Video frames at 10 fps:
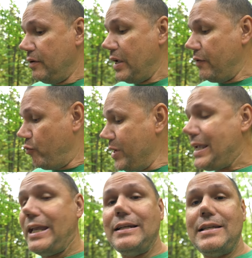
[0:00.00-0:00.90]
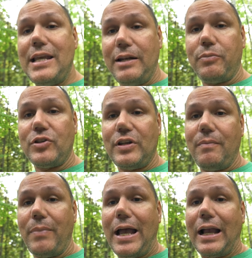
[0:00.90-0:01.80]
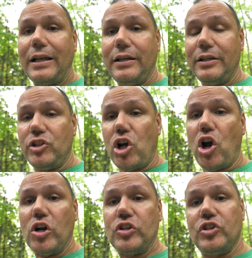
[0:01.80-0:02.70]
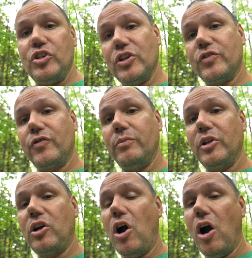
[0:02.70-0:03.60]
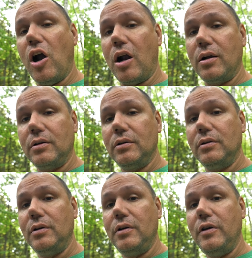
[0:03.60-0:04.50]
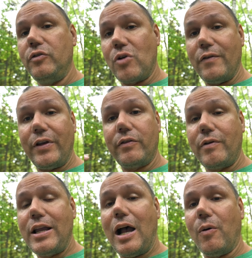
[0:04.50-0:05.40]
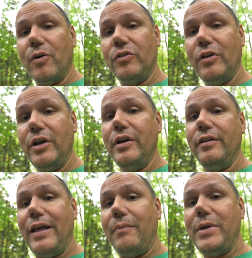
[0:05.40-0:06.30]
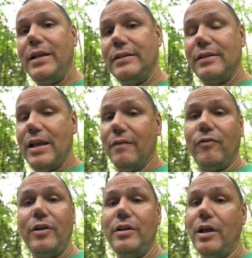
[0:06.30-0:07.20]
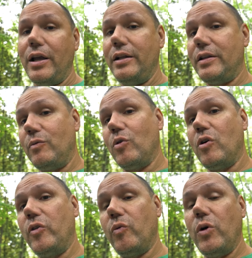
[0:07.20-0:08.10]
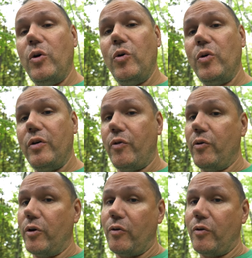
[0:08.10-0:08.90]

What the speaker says: If we gain 10% back charge just from the car driving 3 hours, that means every night that we're on the road, if we were to